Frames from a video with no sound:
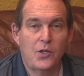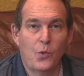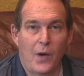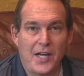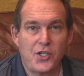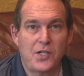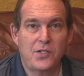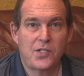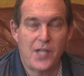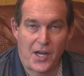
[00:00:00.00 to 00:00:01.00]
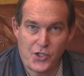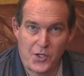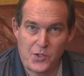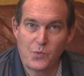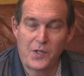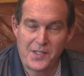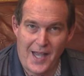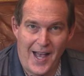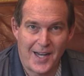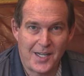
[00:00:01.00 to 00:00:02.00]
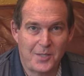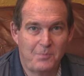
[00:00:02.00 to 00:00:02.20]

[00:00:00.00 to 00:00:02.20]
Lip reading: You're watching Sessions with Doc.